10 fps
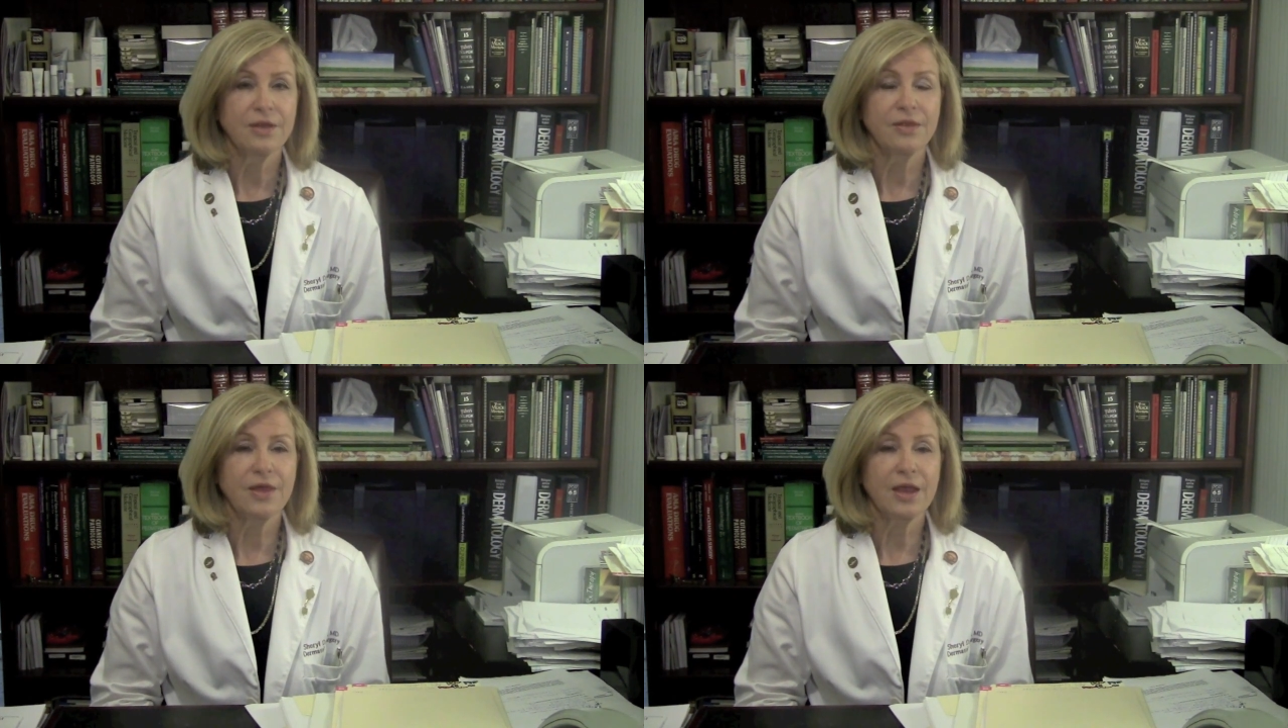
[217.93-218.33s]

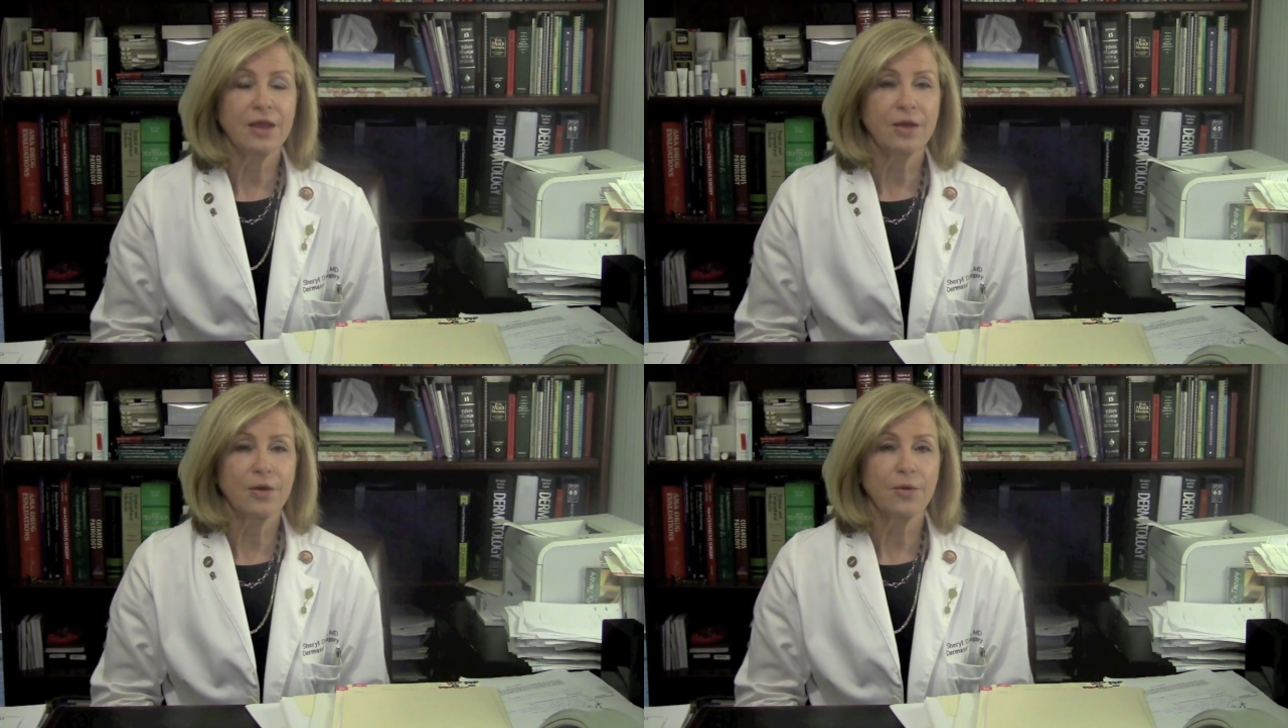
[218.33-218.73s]

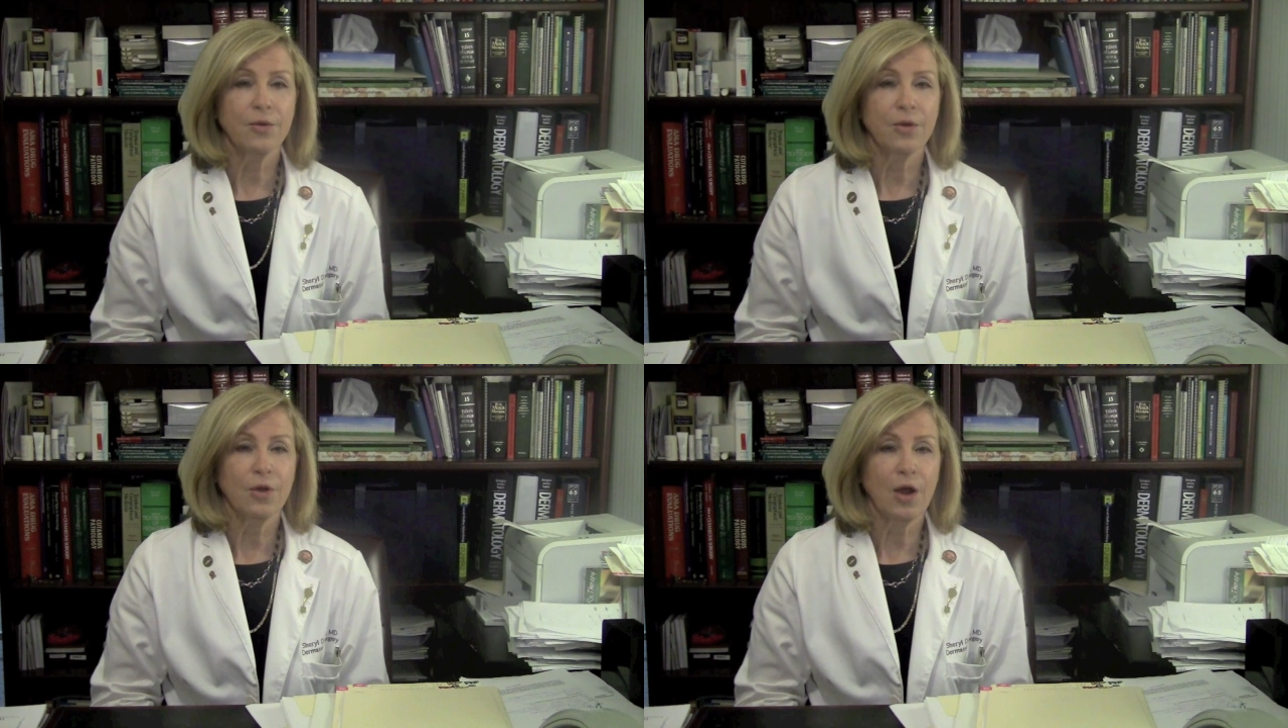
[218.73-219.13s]
They
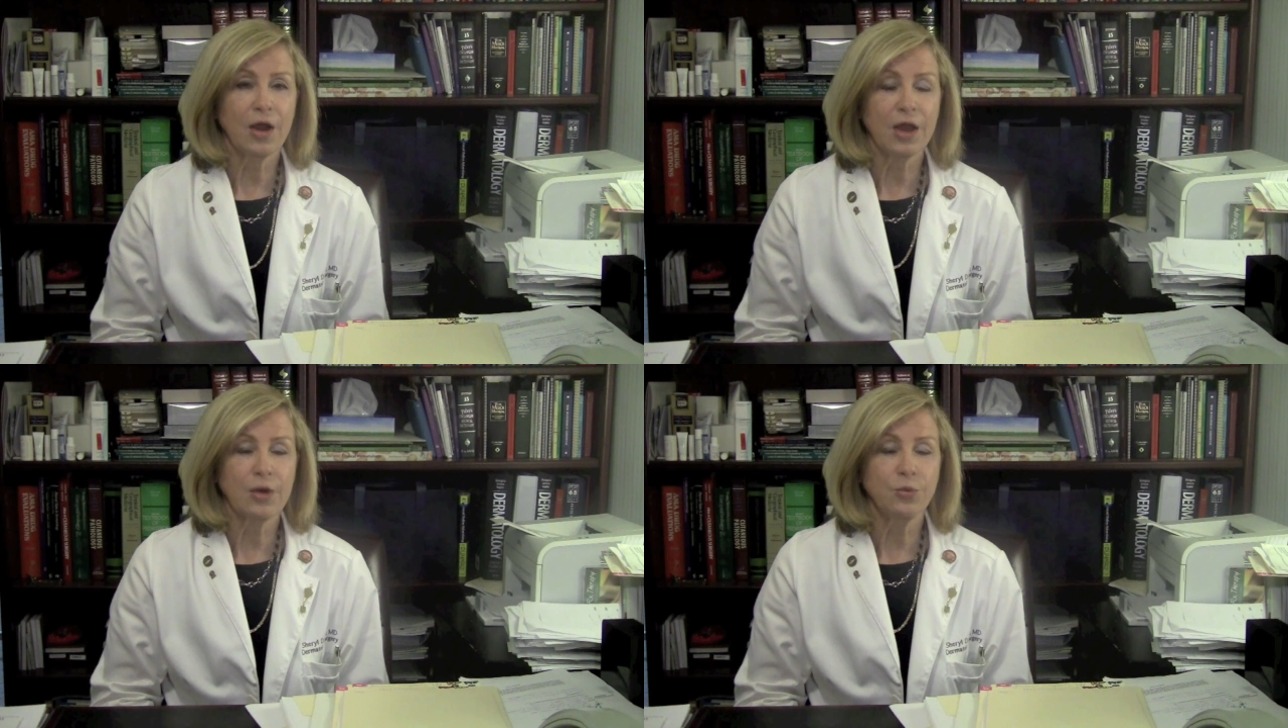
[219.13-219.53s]

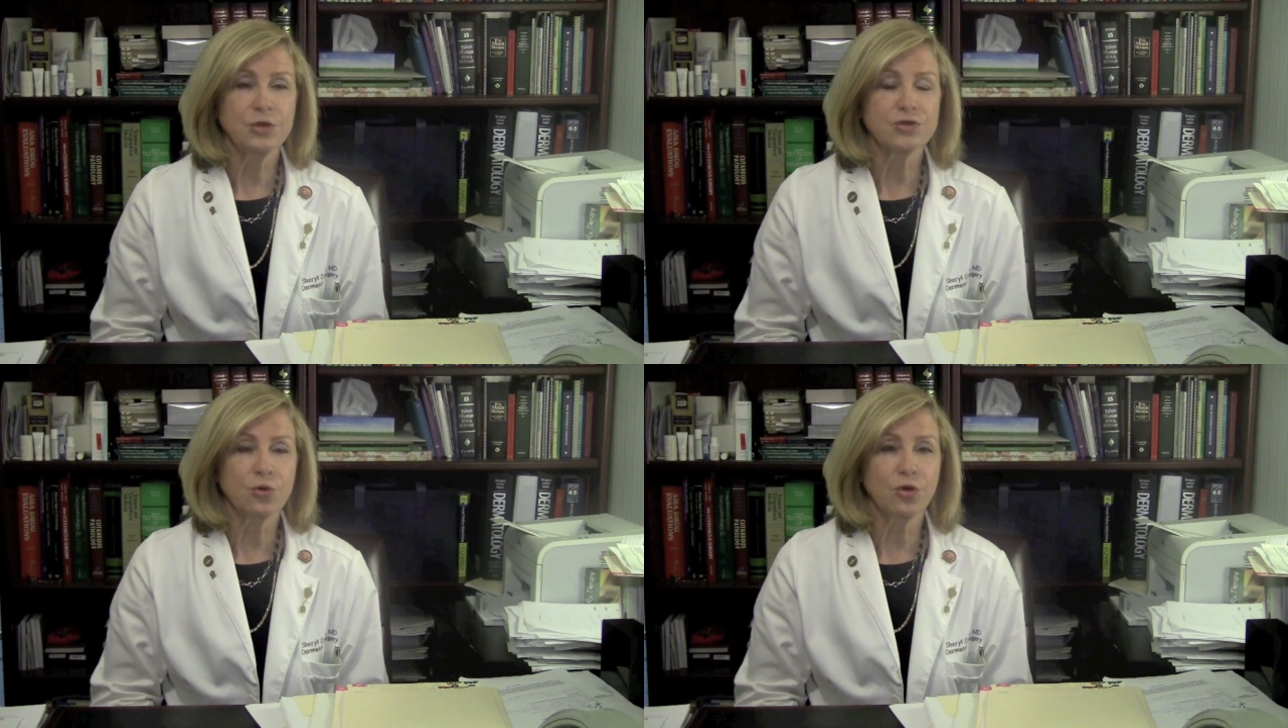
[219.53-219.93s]
get
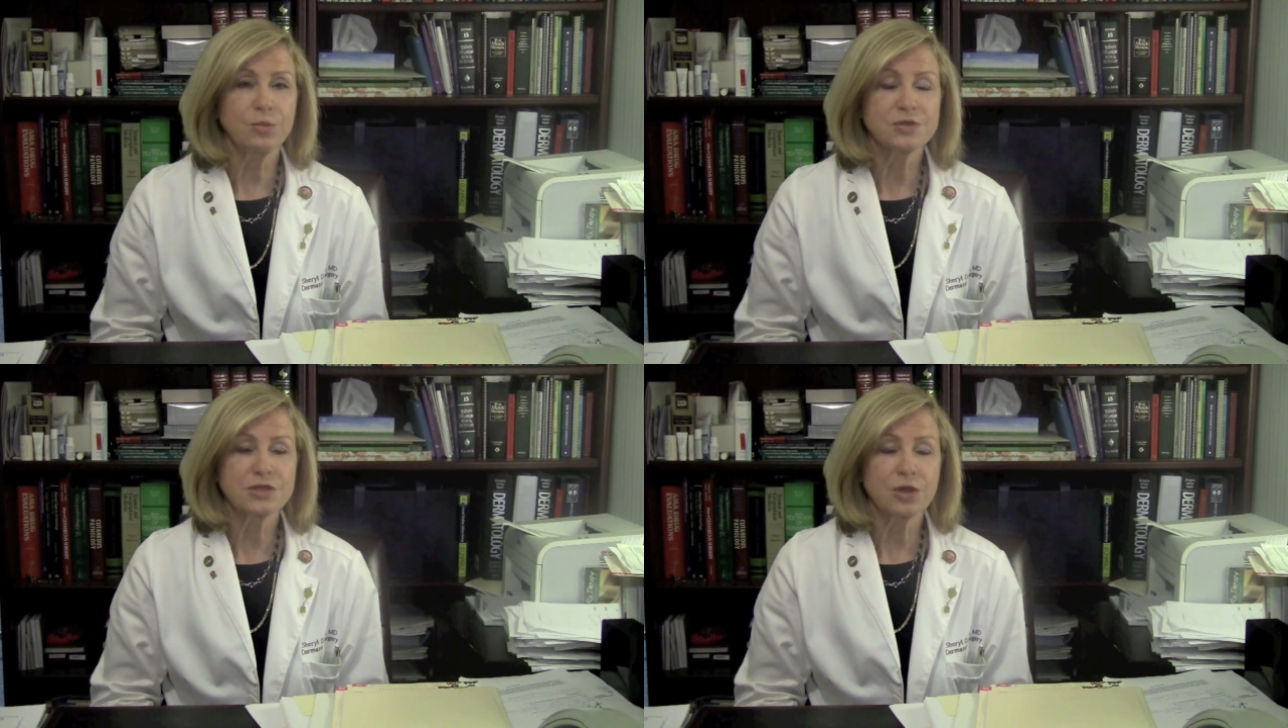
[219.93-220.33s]

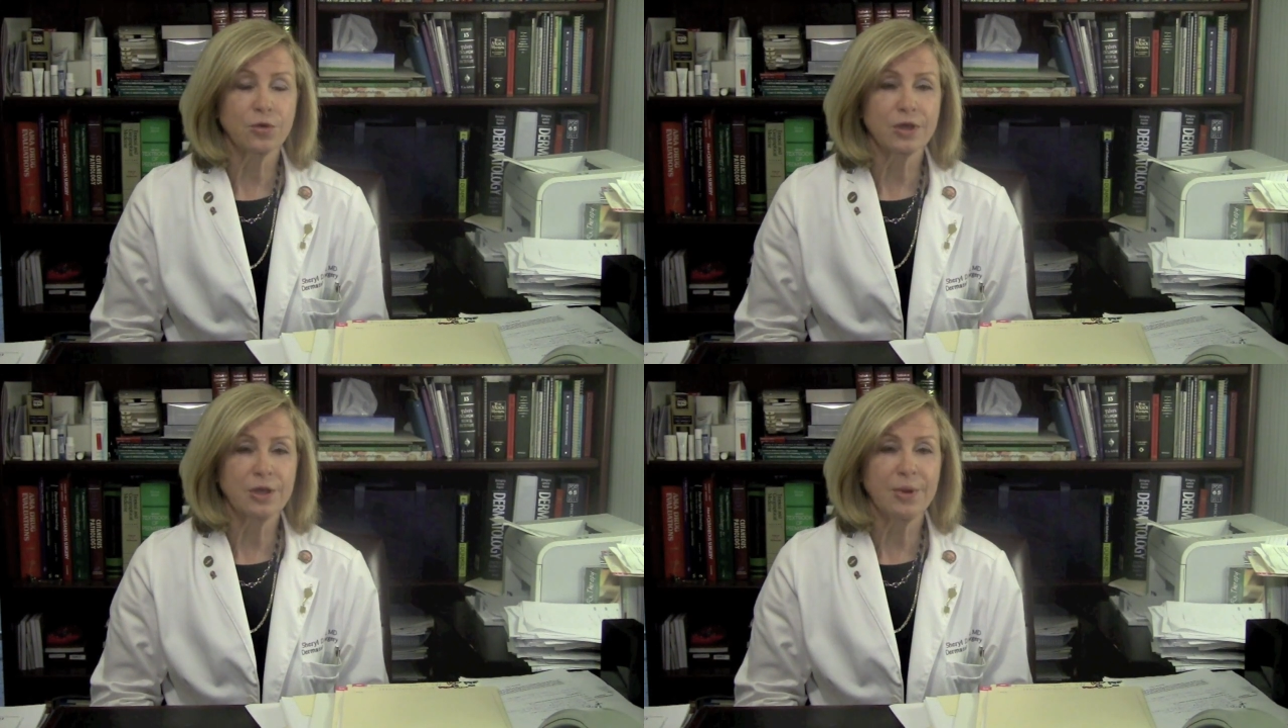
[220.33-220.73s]
resorbed
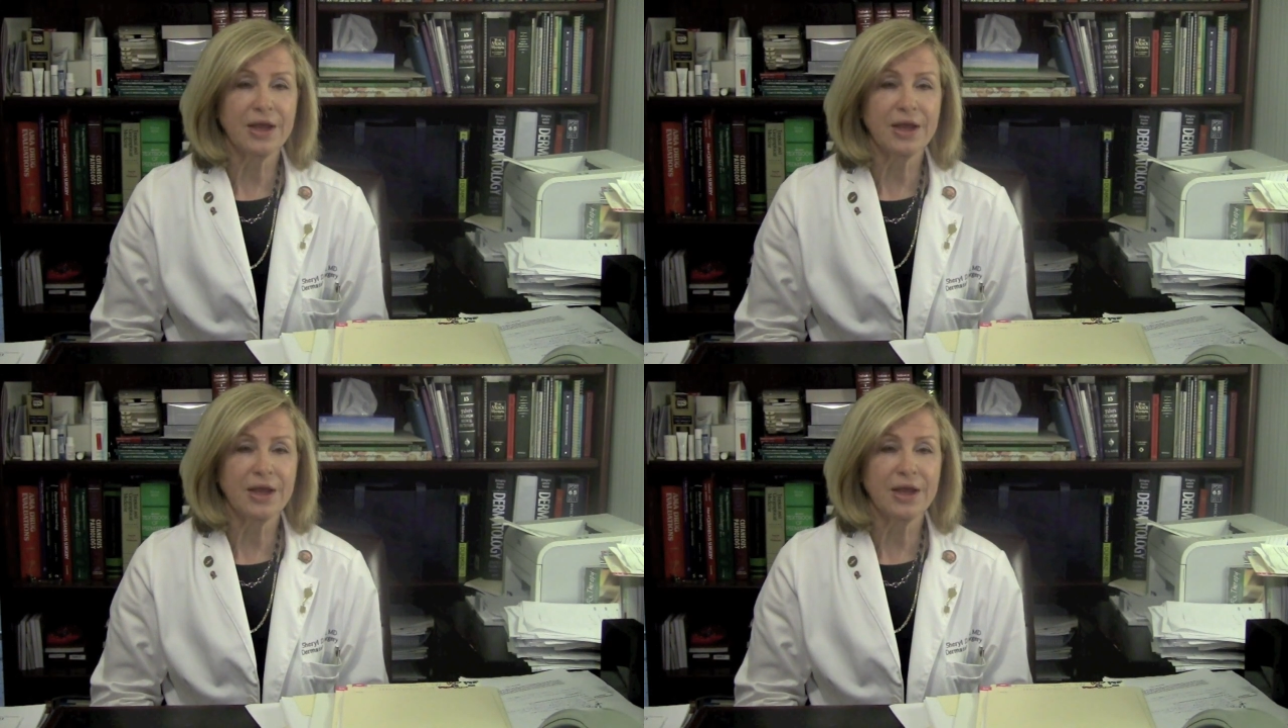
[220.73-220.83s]
slowly